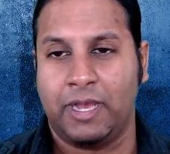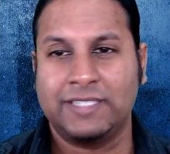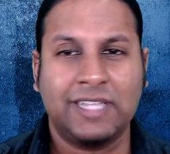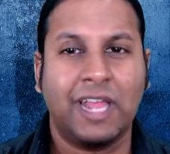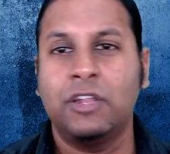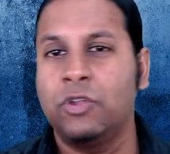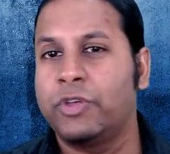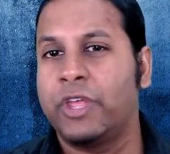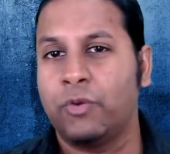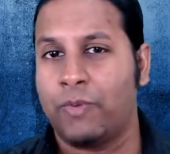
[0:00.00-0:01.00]
I started
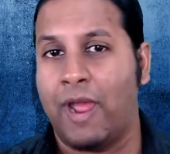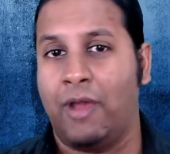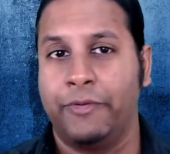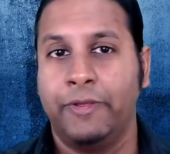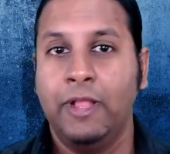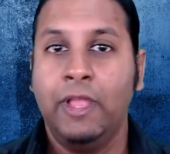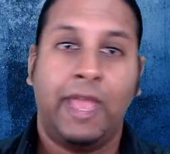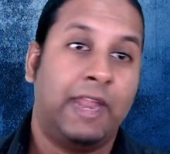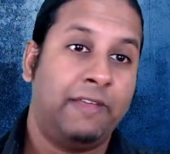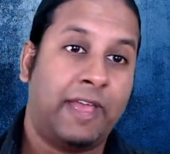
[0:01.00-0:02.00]
looking around,
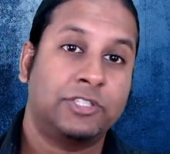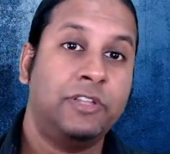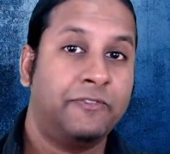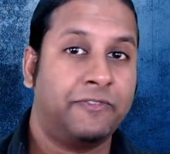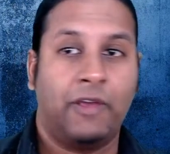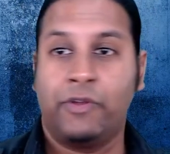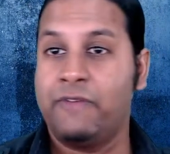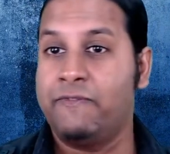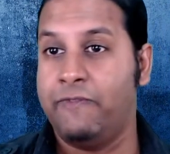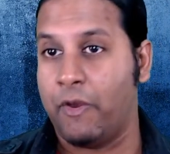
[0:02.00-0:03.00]
and I actually found a
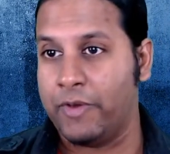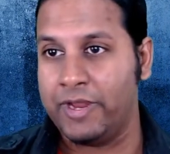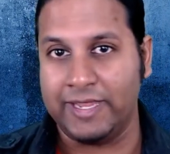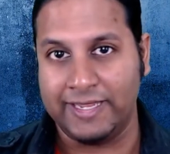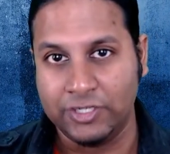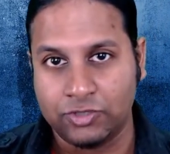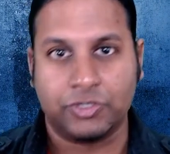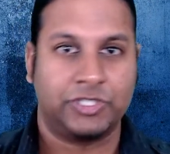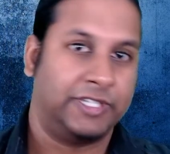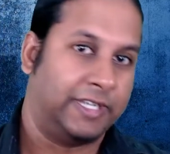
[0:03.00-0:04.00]
very
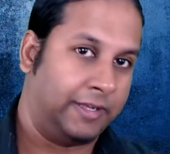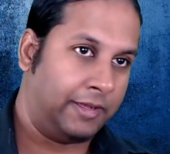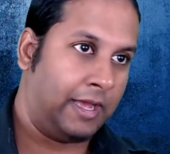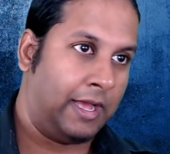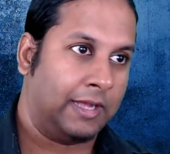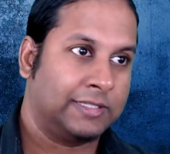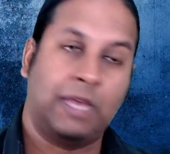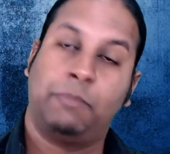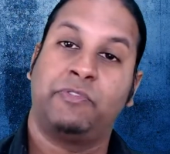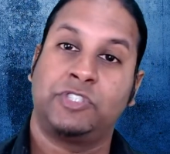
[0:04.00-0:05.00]
interesting
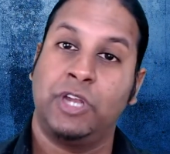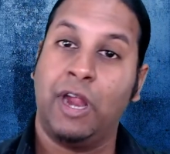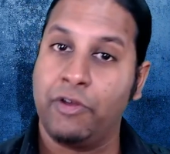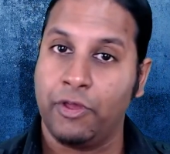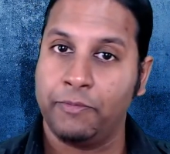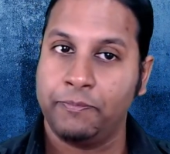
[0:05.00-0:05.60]
type of scenario.